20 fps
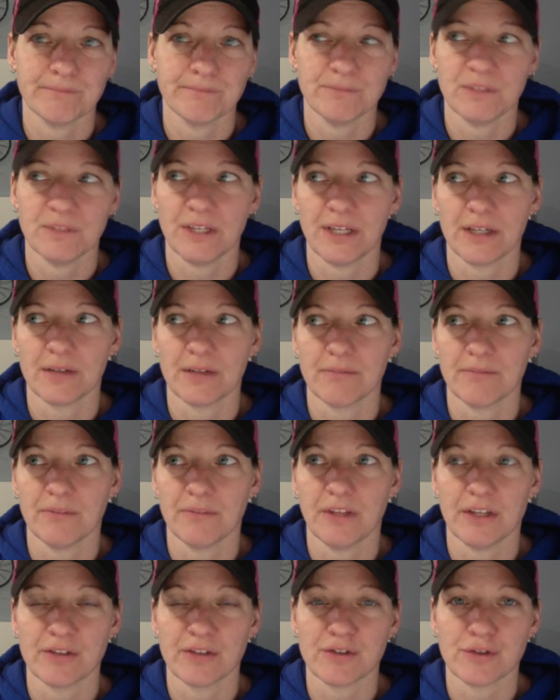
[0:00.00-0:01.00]
like
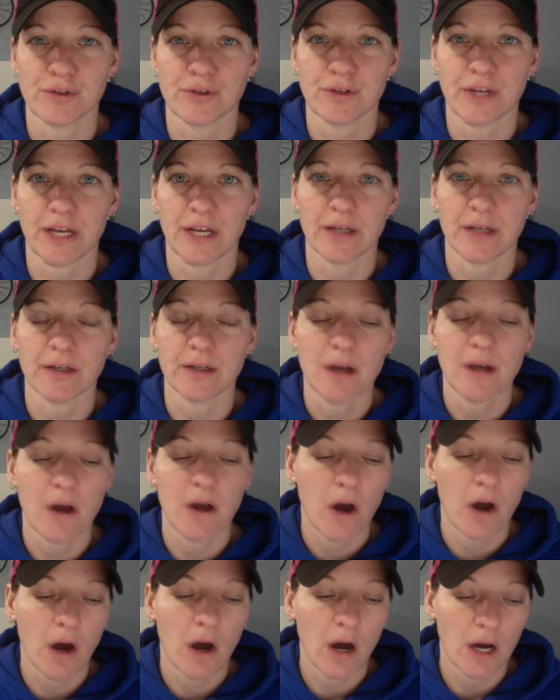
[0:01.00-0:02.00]
yesterday,
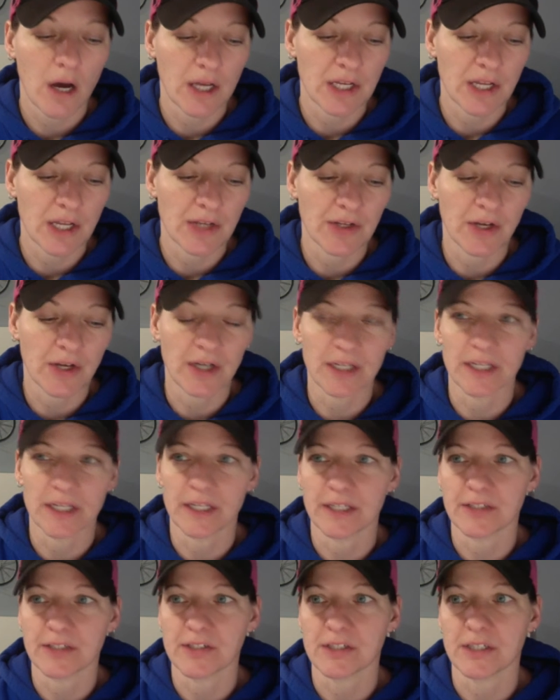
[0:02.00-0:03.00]
on not
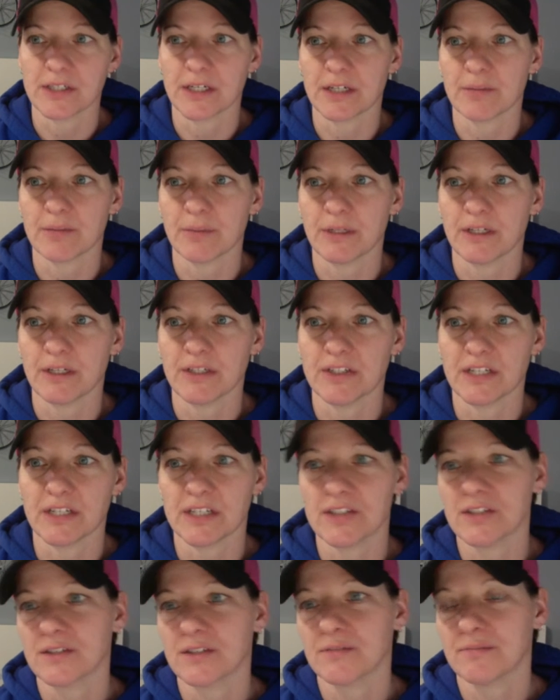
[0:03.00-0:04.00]
getting sick, because
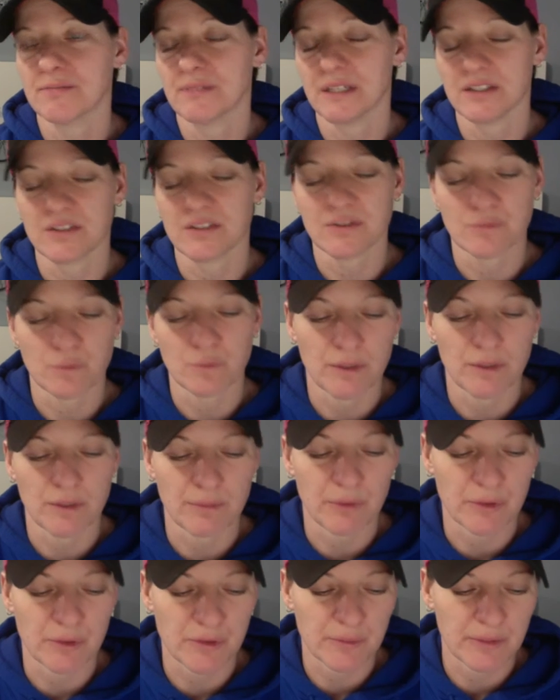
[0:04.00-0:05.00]
that's what
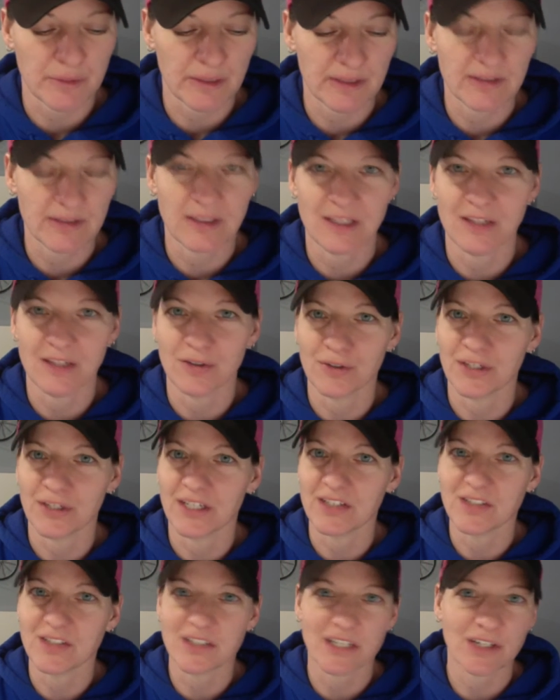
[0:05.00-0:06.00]
most either
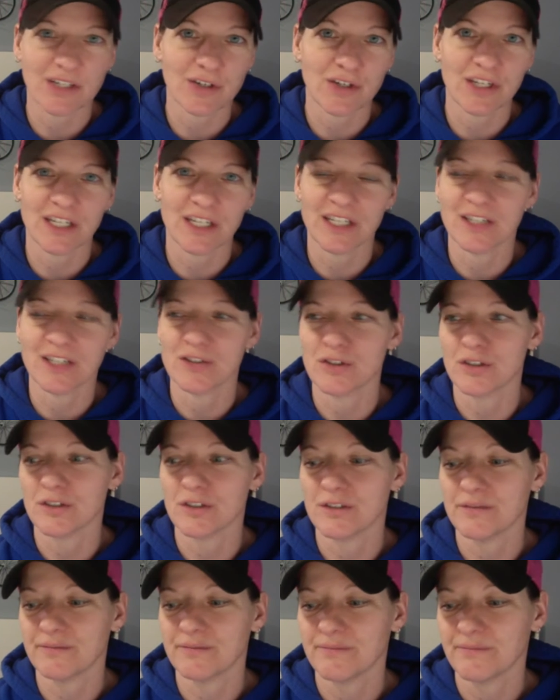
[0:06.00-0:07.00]
get sick or get
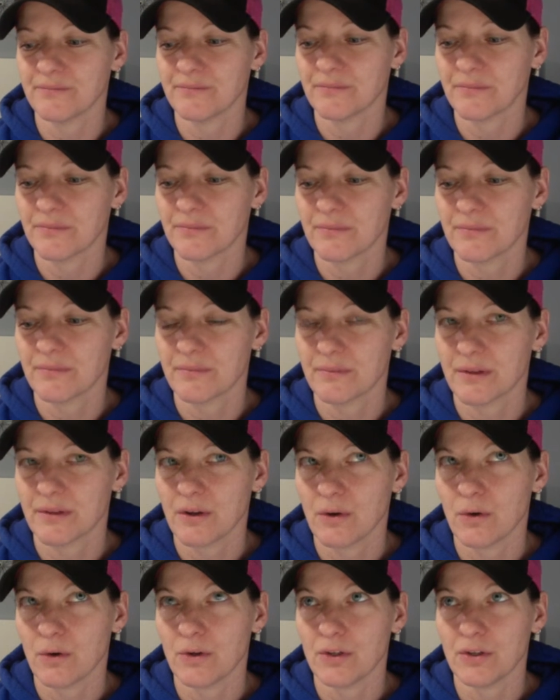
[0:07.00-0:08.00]
injured,
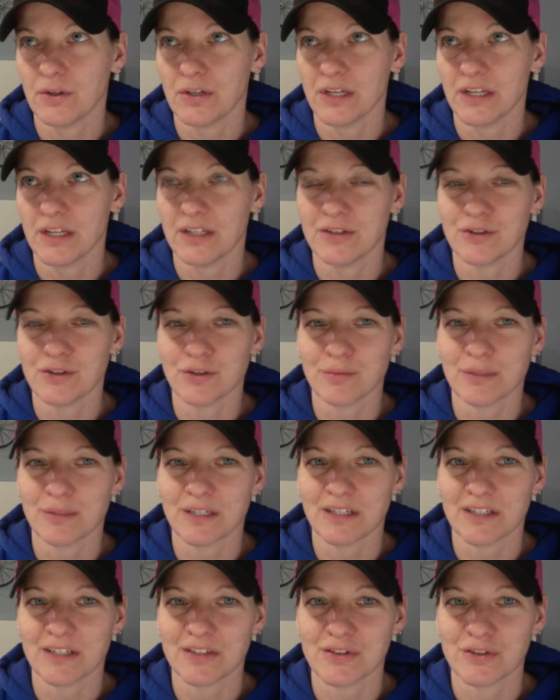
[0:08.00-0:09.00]
or you get injured
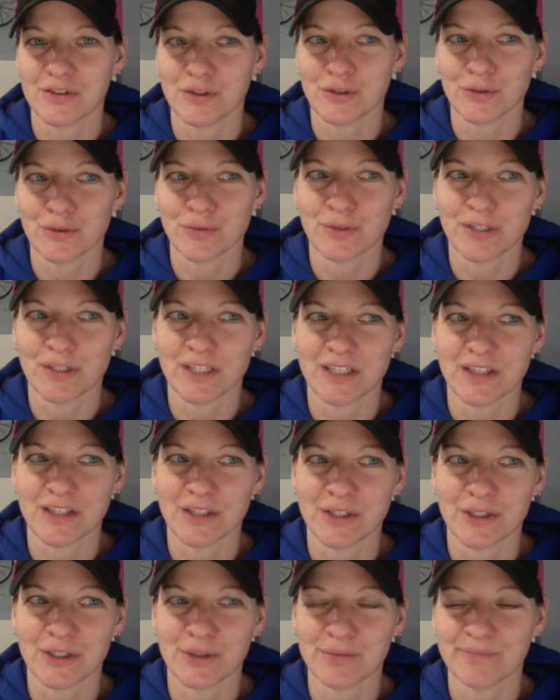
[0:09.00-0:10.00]
because you're running
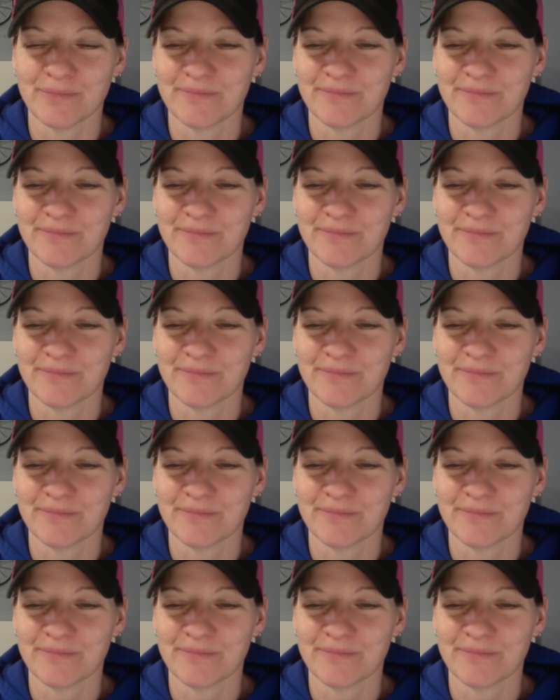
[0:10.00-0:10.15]
low.